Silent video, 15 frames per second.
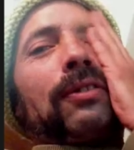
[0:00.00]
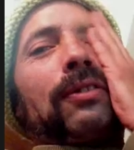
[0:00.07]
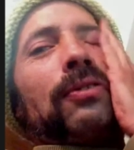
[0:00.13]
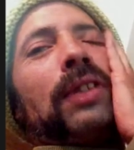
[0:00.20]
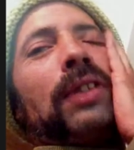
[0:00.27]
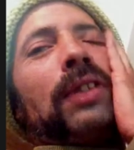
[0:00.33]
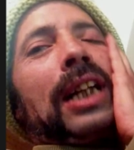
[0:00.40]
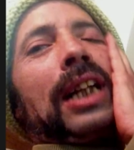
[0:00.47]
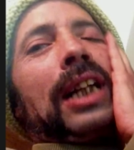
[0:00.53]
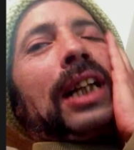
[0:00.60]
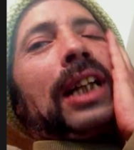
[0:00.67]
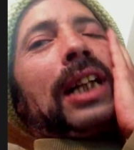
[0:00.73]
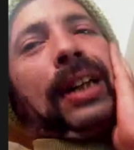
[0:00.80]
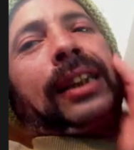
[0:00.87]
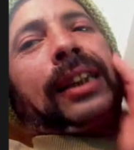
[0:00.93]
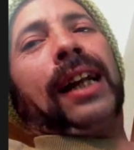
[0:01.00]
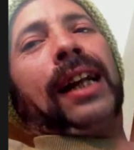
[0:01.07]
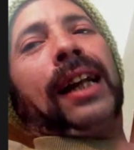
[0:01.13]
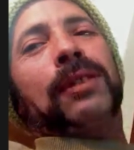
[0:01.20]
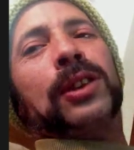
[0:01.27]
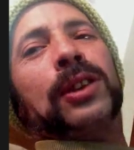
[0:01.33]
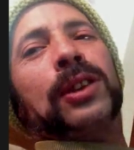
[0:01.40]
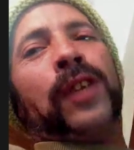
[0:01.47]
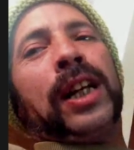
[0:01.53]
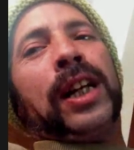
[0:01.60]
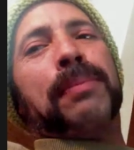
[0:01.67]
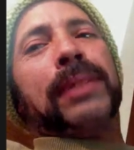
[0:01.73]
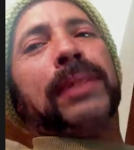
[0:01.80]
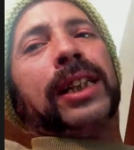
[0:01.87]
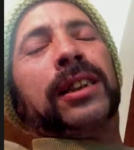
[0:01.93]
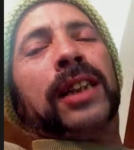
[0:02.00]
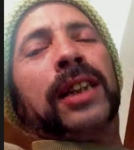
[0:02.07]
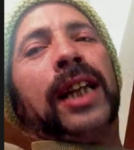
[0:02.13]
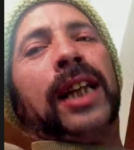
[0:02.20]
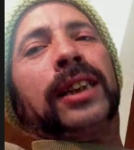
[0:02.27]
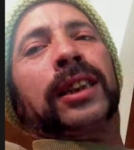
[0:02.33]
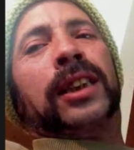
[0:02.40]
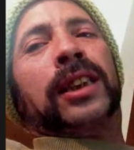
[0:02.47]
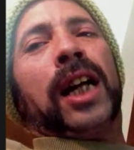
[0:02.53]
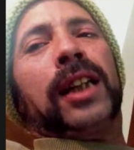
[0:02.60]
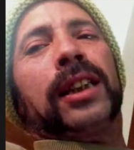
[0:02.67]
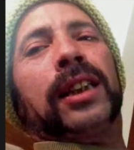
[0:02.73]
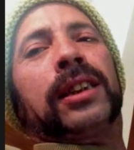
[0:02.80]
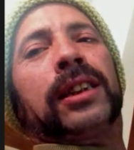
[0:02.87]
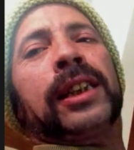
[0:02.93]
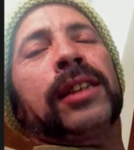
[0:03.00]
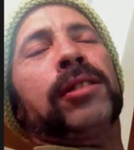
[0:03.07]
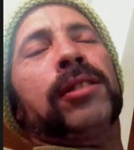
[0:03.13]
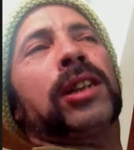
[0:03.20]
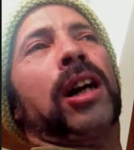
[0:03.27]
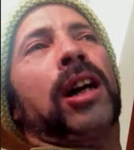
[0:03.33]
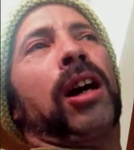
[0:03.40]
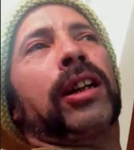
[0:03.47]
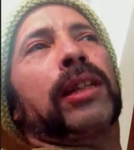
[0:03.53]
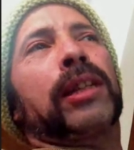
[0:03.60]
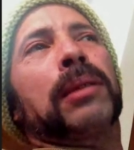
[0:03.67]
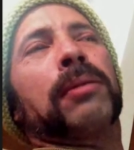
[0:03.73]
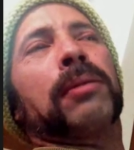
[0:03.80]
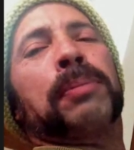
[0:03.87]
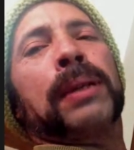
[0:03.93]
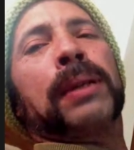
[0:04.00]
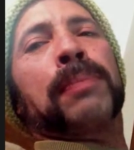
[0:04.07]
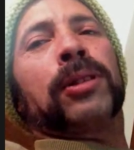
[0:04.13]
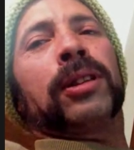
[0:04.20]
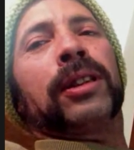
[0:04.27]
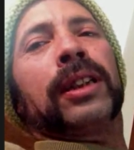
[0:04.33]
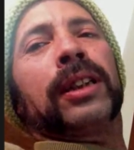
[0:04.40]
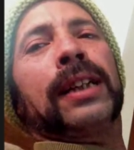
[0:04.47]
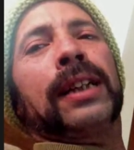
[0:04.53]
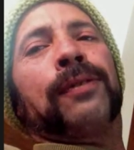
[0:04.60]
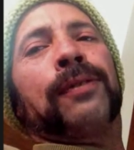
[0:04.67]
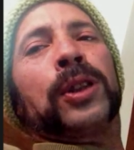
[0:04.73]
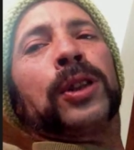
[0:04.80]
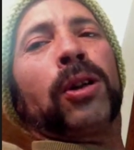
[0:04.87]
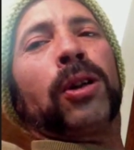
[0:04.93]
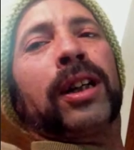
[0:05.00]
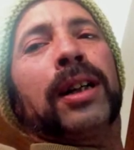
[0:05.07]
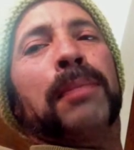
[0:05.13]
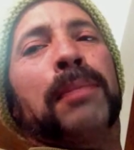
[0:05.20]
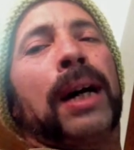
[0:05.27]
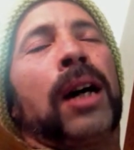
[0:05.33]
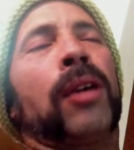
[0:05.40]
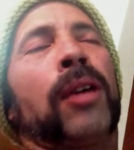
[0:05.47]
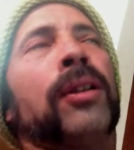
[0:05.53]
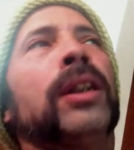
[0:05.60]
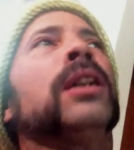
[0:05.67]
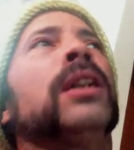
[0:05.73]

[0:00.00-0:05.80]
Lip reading: when I heard about that, it was funny because I had just gotten this huge argument with people in Fedora about